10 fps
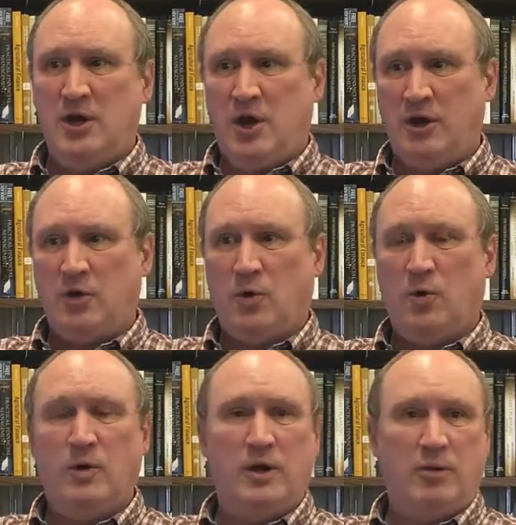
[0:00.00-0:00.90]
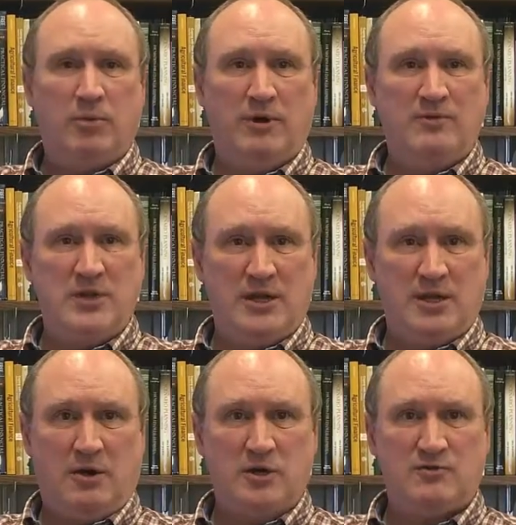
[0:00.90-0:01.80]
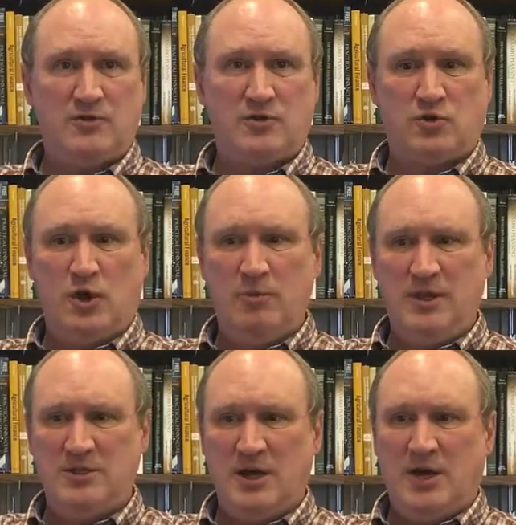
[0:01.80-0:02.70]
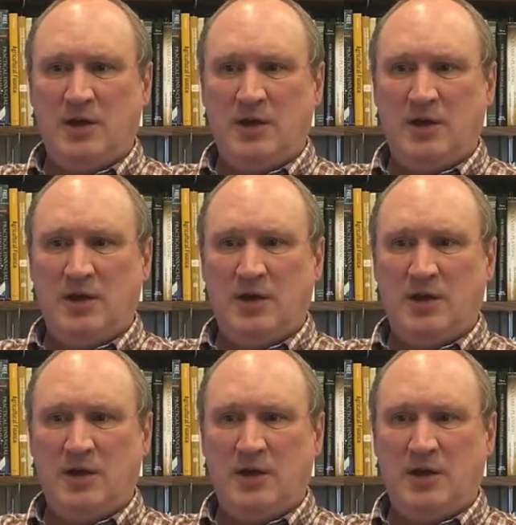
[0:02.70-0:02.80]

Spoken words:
on corn and above $10 for soybeans.